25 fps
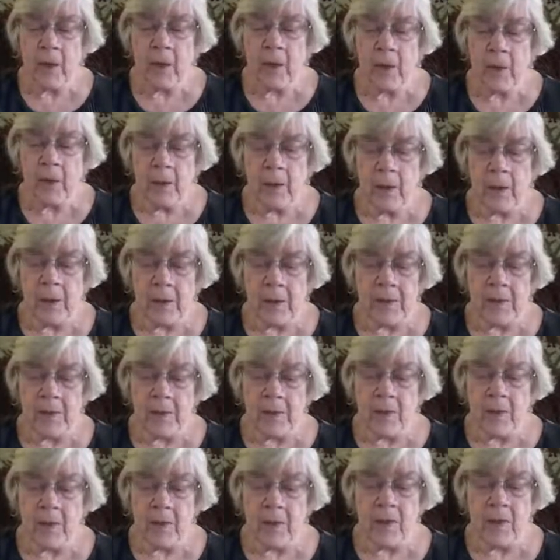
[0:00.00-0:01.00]
Yes, he
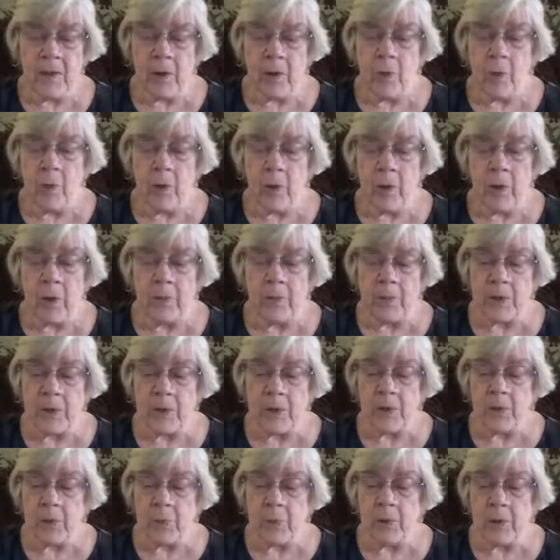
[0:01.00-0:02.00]
can say water,
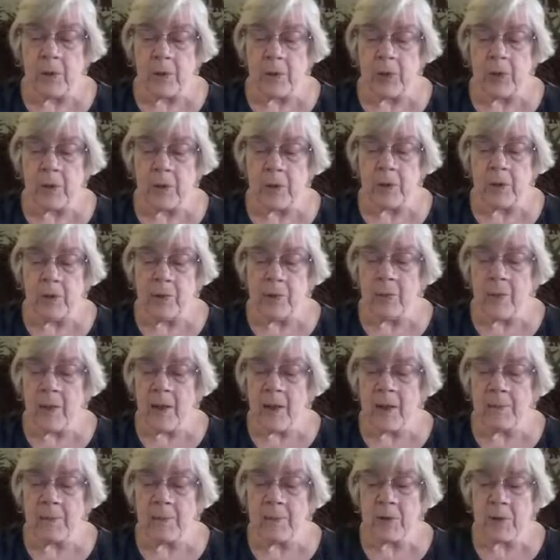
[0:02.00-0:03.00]
Mrs. Bridges.
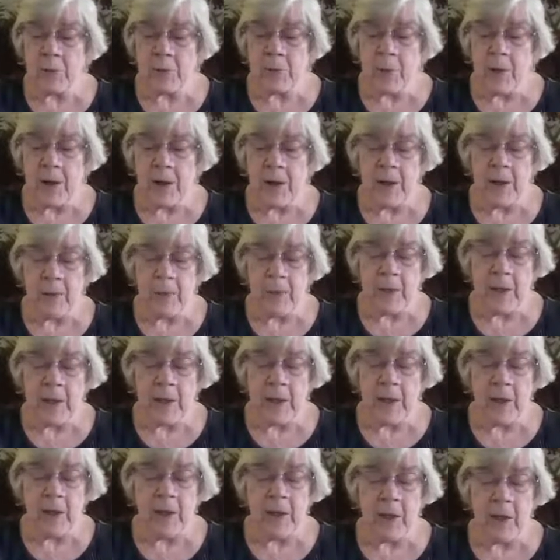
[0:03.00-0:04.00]
I'm surprised, but
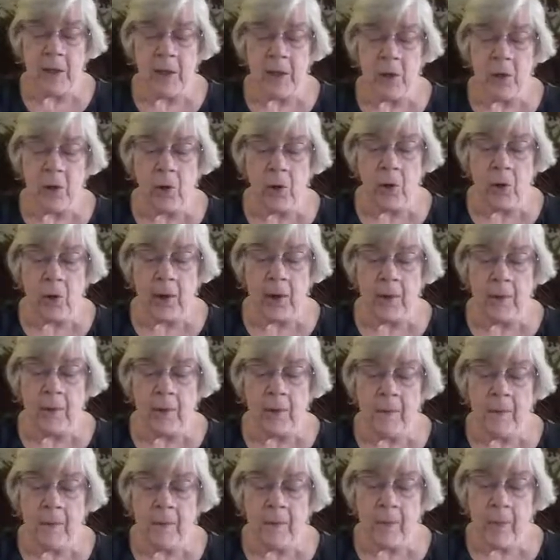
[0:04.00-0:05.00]
that's not talking.
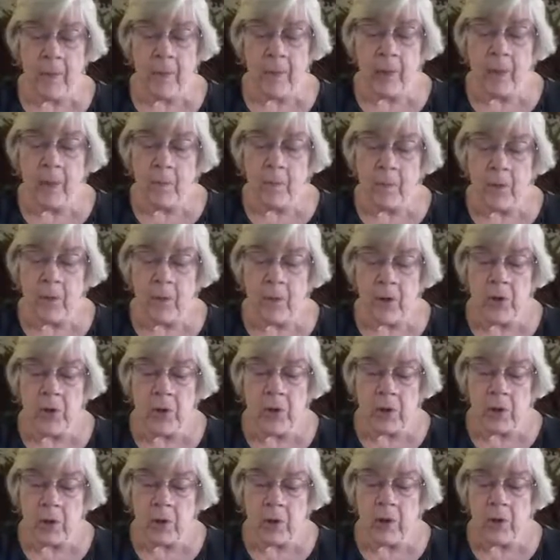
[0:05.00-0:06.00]
But you
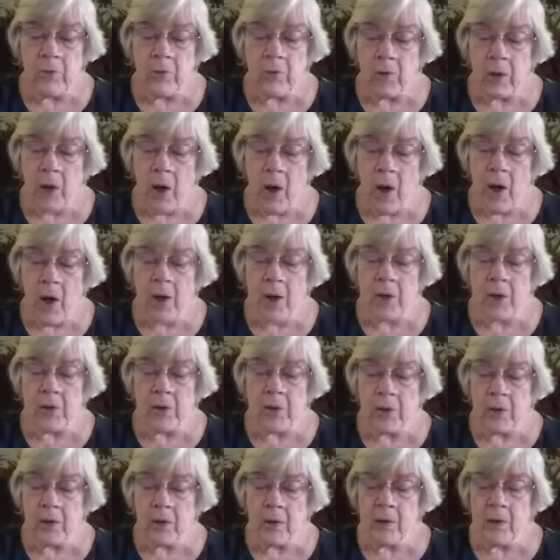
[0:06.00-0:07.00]
heard him, Doc. He
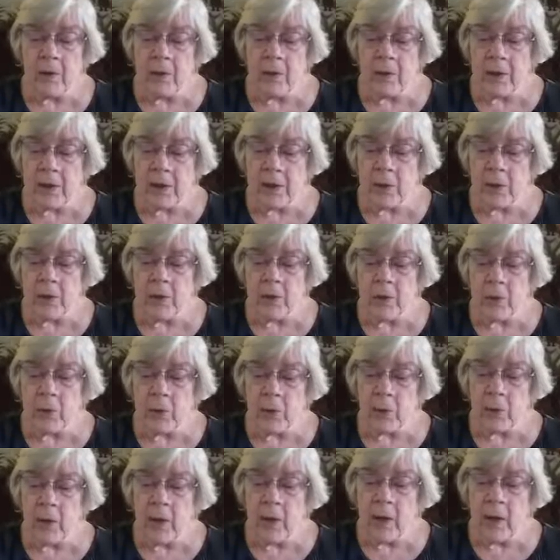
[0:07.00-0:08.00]
said other things
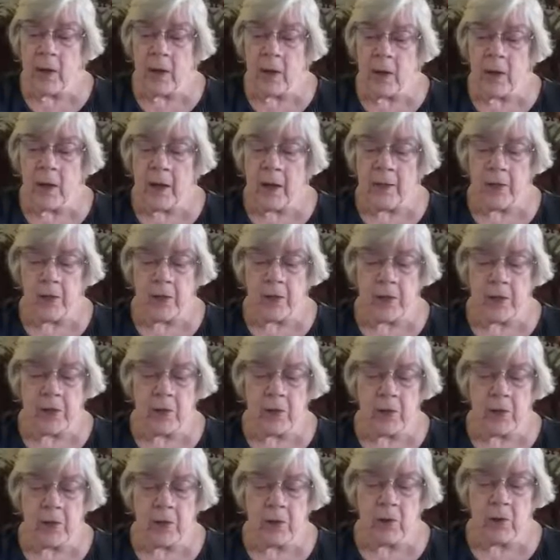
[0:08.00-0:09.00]
too. Nitrogen,
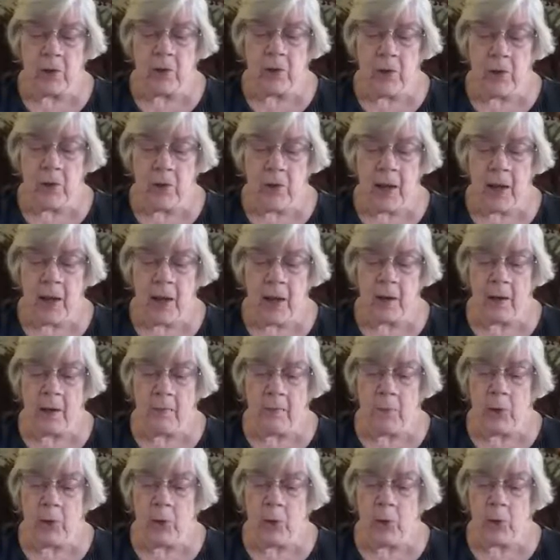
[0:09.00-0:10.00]
didn't you hear that? And
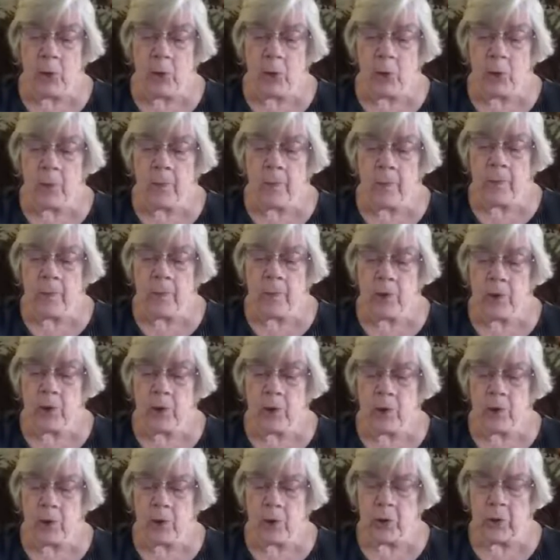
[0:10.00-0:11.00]
manure?
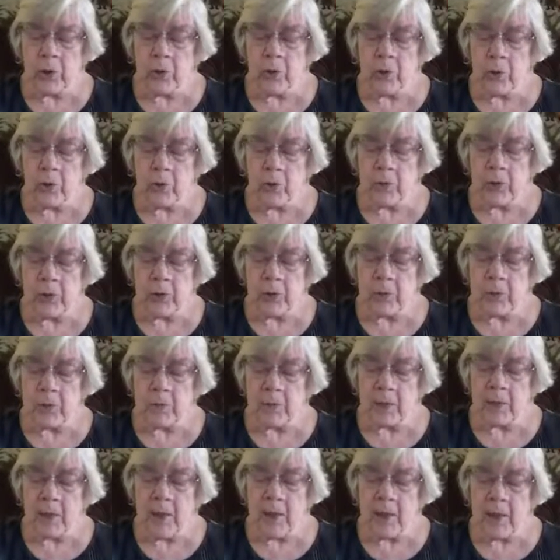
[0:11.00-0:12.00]
Surely you heard him
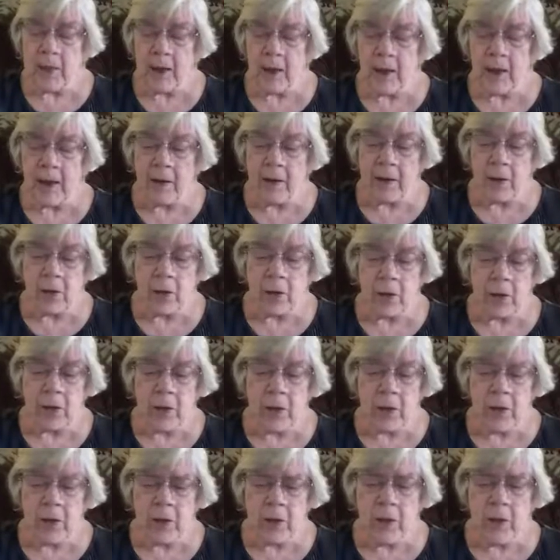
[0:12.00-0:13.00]
say that.
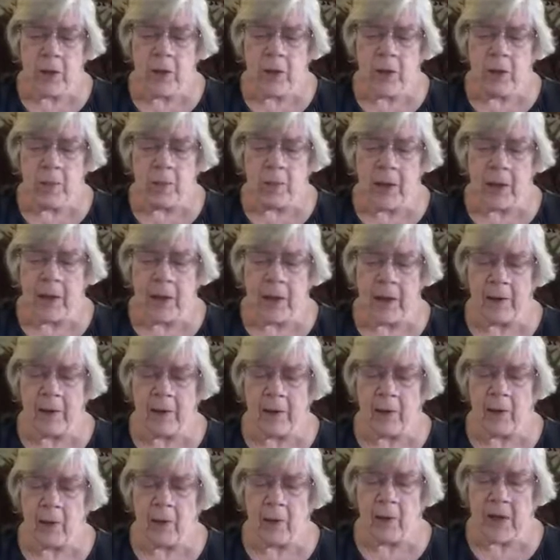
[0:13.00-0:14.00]
You should hear him lying in
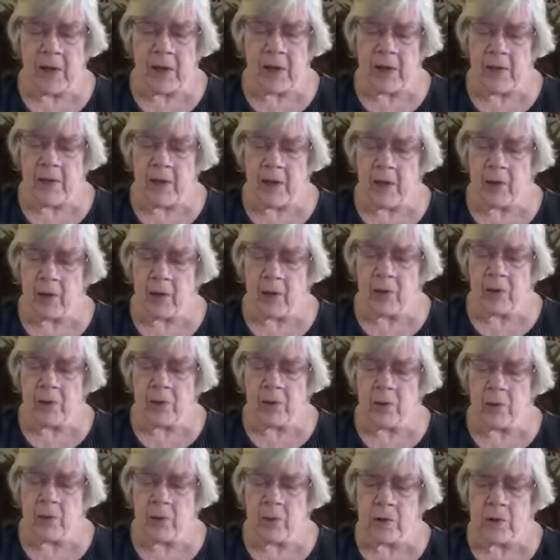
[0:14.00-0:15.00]
the grass saying all
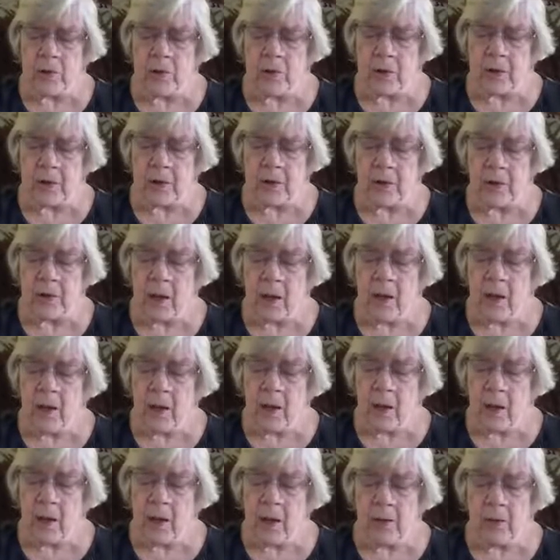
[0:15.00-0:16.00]
sorts of things
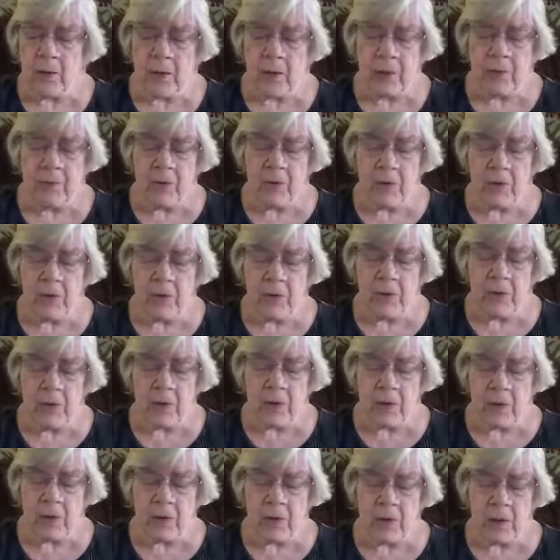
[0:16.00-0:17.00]
I don't even know the
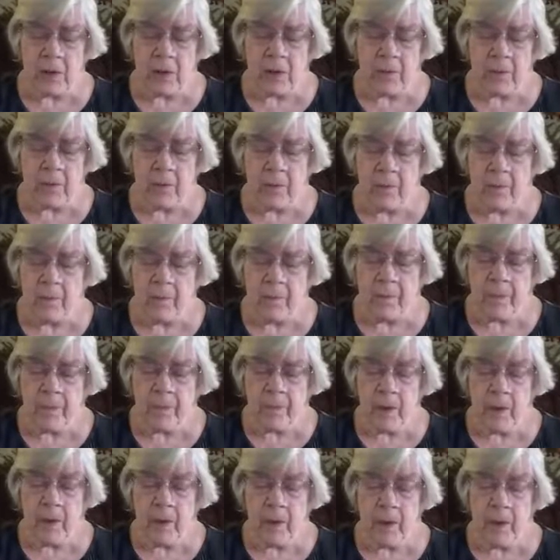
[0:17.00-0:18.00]
sense of.
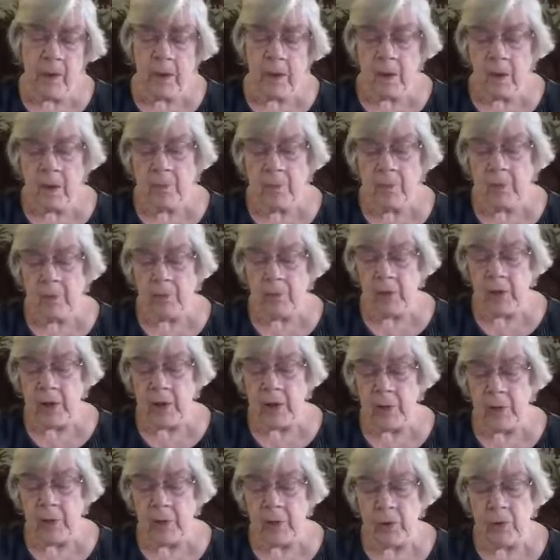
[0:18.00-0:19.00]
I'm afraid
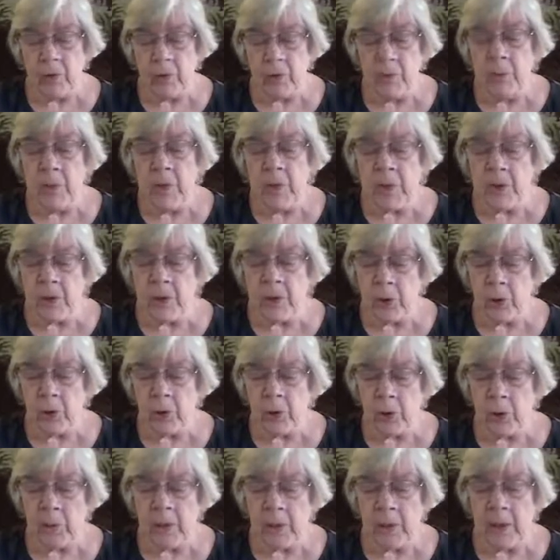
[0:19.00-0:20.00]
you're
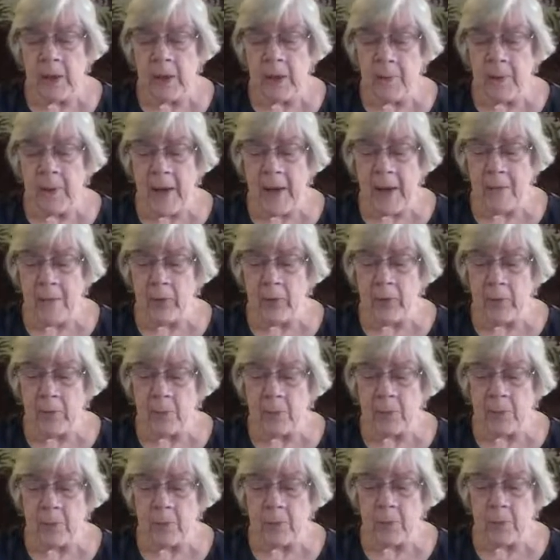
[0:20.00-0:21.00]
misinterpreting babble,
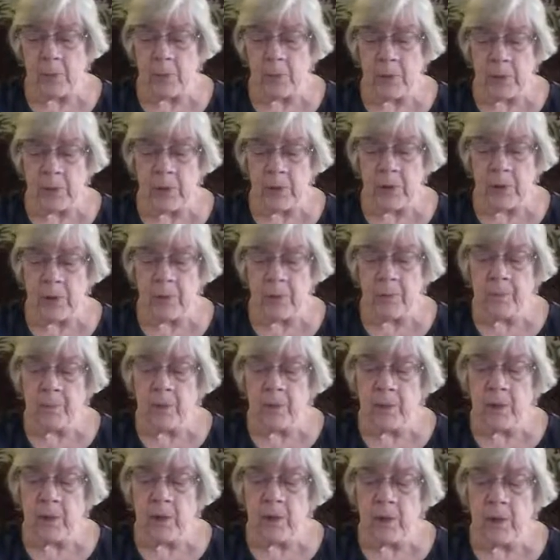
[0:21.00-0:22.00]
Mrs. Bridges.
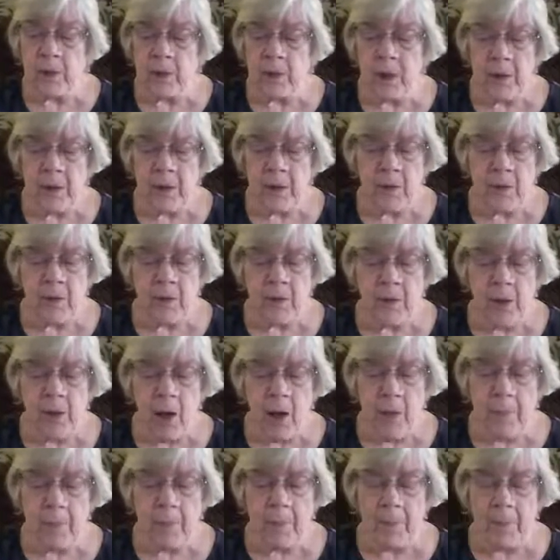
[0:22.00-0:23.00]
Janus,
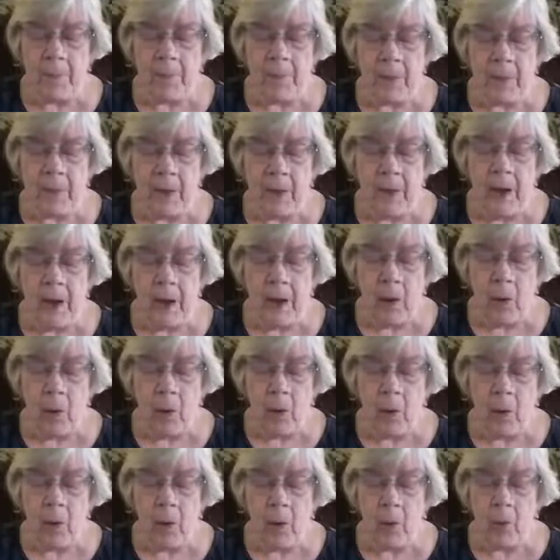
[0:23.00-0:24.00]
stop. Now,
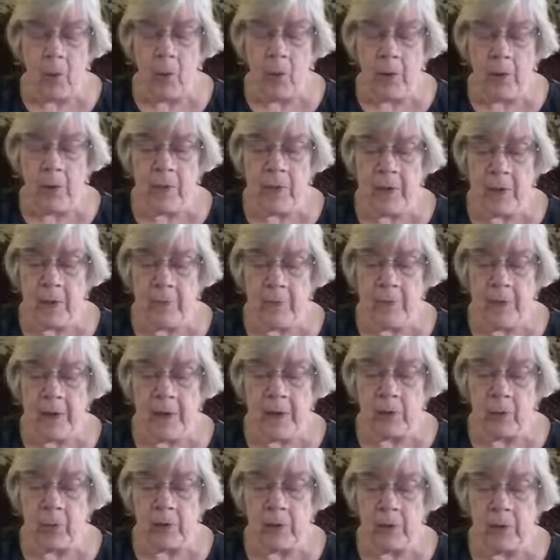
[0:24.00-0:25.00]
I'll water that
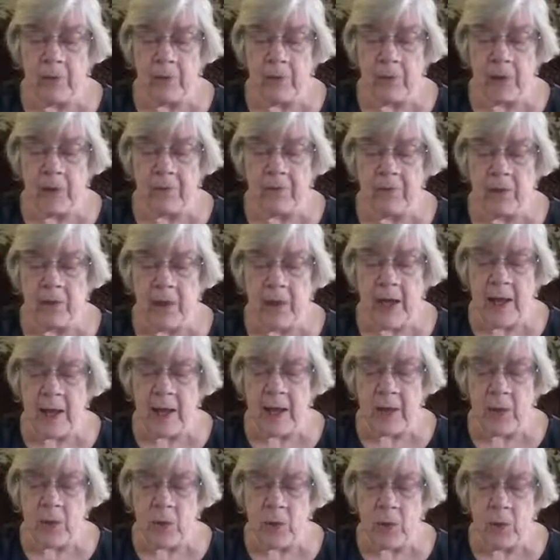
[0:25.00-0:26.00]
plant when you've left.
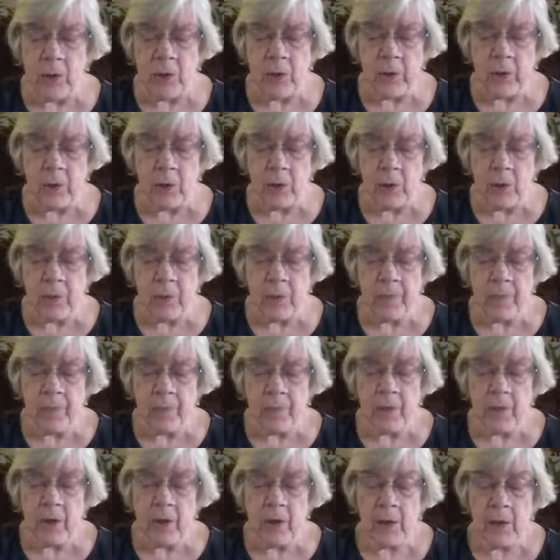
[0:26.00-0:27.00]
Janus, you hear?
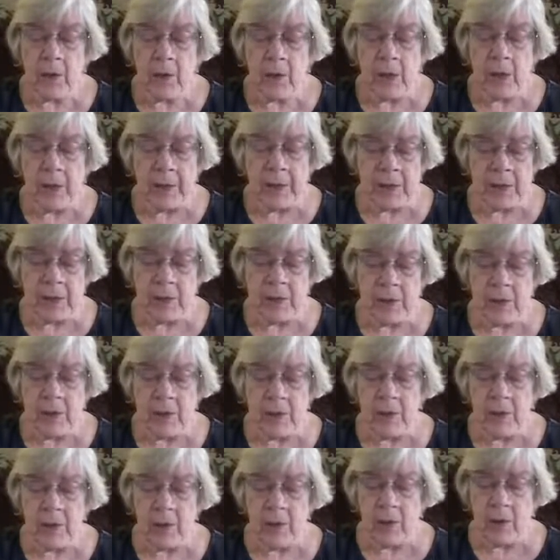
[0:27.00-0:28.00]
Janus
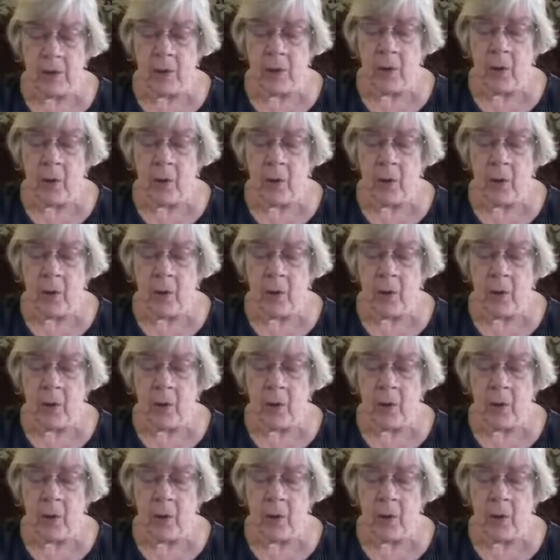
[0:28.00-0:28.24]
didn't hear.